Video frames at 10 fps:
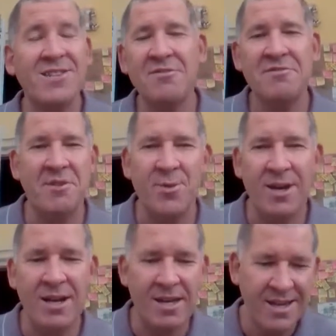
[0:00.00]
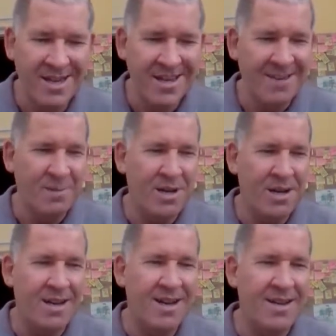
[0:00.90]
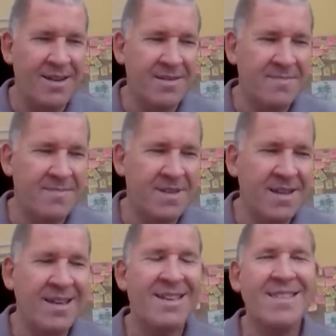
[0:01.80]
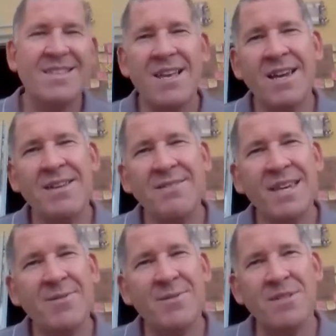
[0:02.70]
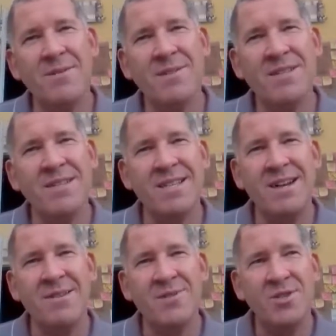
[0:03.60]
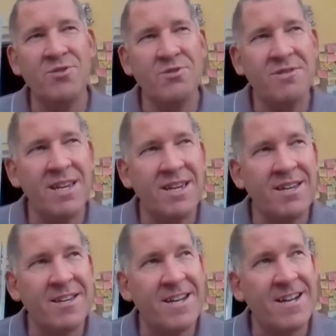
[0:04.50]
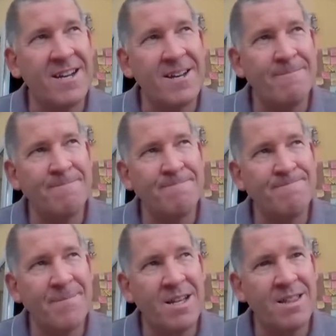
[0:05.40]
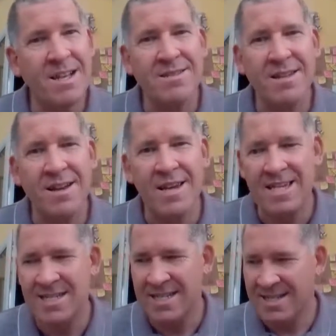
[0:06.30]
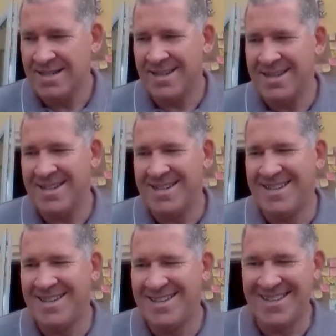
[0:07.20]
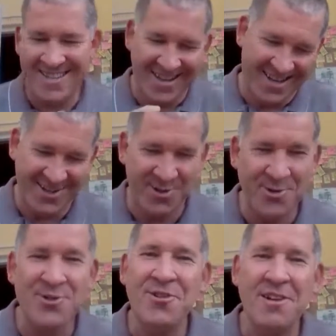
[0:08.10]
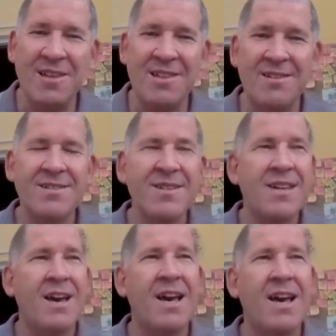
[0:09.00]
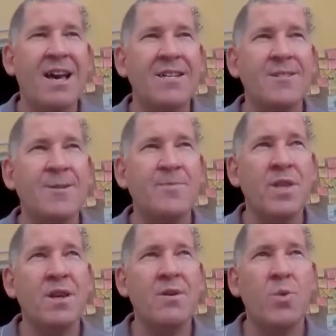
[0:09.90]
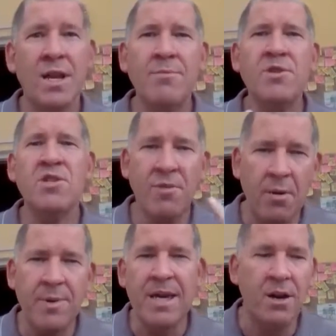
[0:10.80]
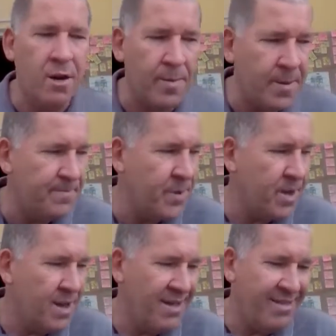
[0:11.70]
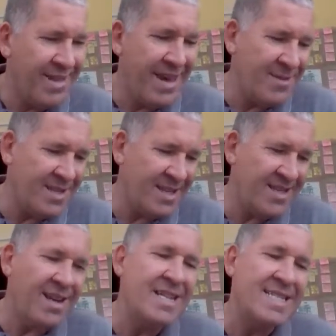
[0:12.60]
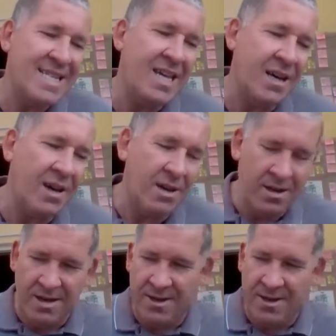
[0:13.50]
I don't know why, but the second thing was I was talking last night. As I said, I do talk a lot, and when I was growing up, there was this idea